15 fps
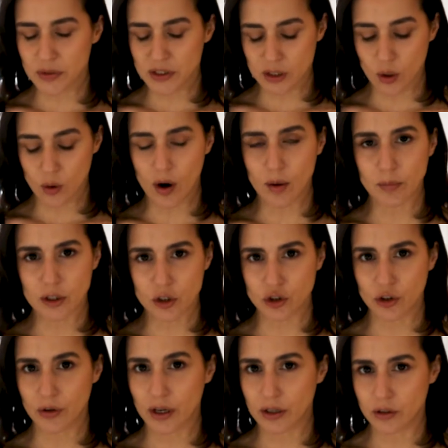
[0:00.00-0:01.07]
So I'm going to
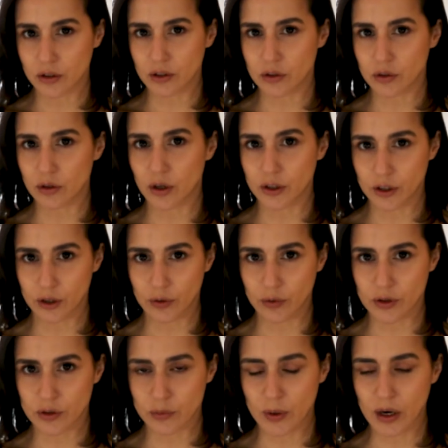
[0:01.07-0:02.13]
show you how you can do it on your own
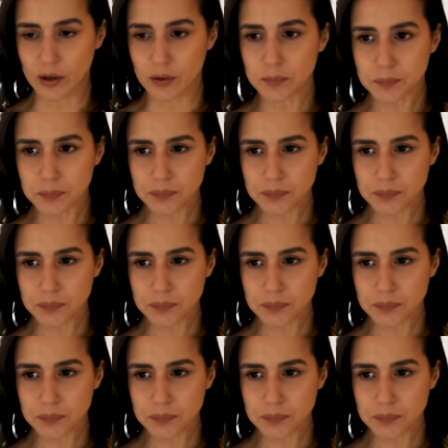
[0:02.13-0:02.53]
as well.